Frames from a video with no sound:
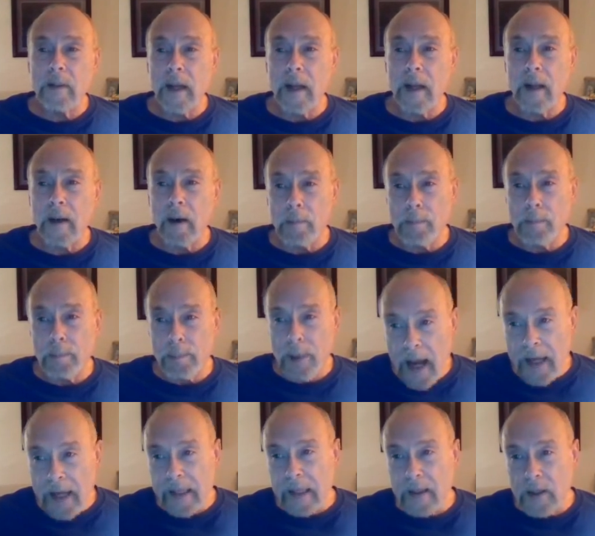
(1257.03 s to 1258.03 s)
and our
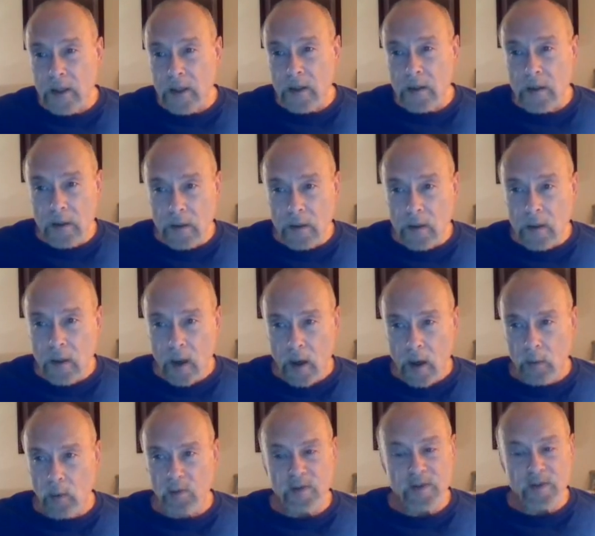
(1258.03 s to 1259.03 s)
bodies still
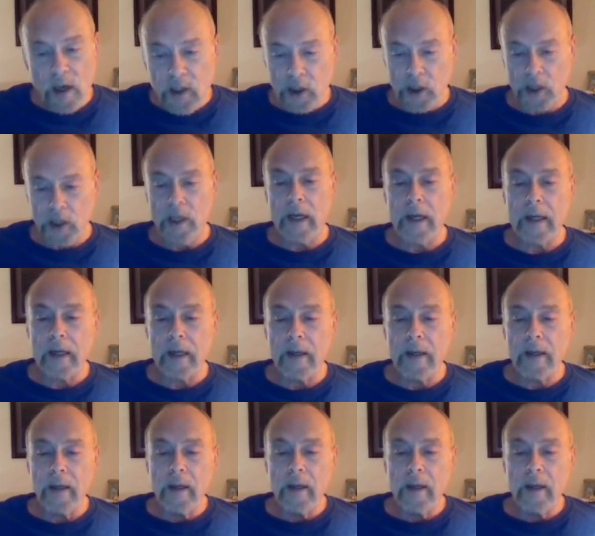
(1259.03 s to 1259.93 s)
are functioning,